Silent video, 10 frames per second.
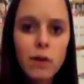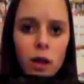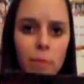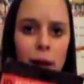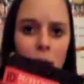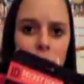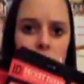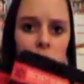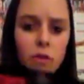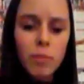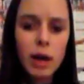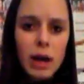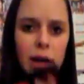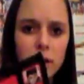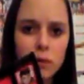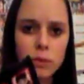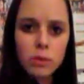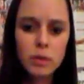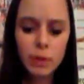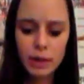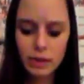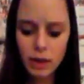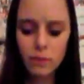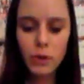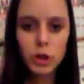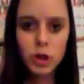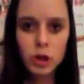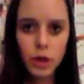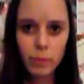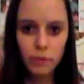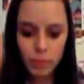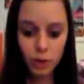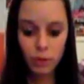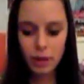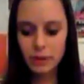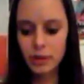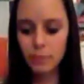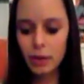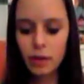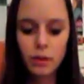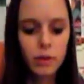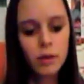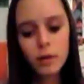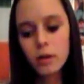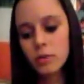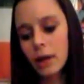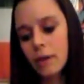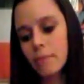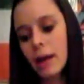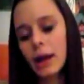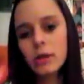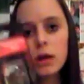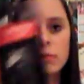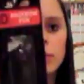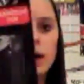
all the packages off my school supply stuff, which someone from the UK sent me. So I had the package off